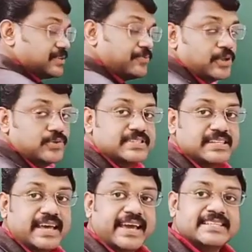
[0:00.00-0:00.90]
of all, you
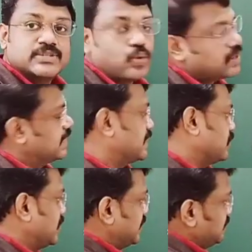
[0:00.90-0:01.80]
see the x coordinate
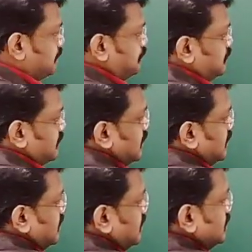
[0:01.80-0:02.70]
only.
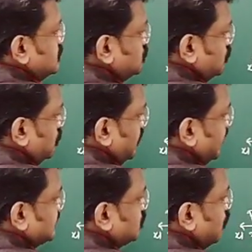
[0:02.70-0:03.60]
So,
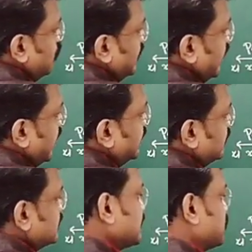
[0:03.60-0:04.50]
x
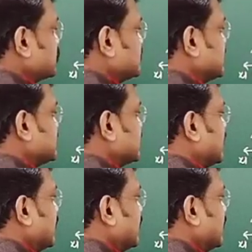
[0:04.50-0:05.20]
coordinate, suppose this